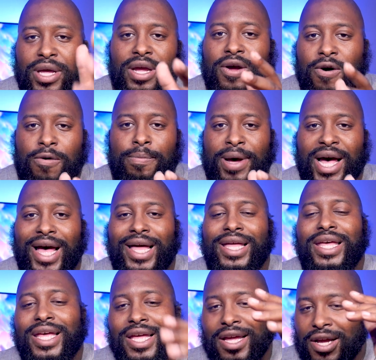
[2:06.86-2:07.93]
can go buy.
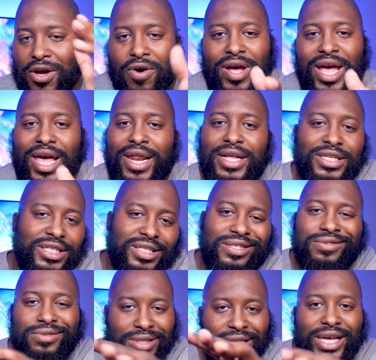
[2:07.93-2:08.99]
Go ahead and
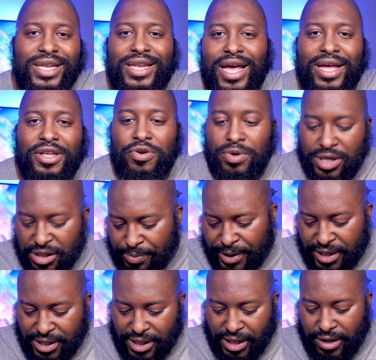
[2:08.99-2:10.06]
just get that U S
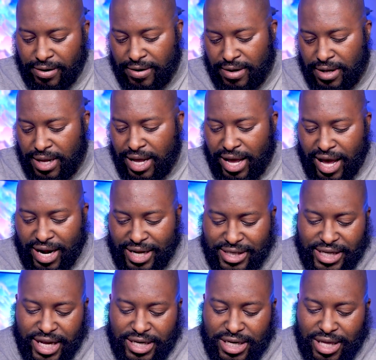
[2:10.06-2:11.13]
B C. And let's
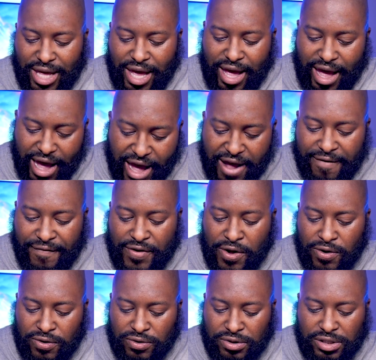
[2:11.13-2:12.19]
get to the
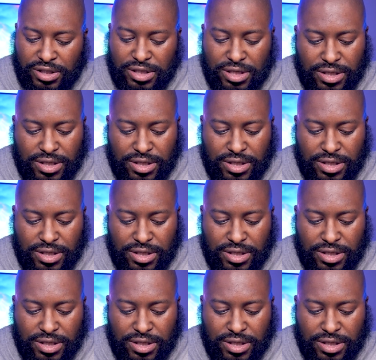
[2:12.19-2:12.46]
headphones.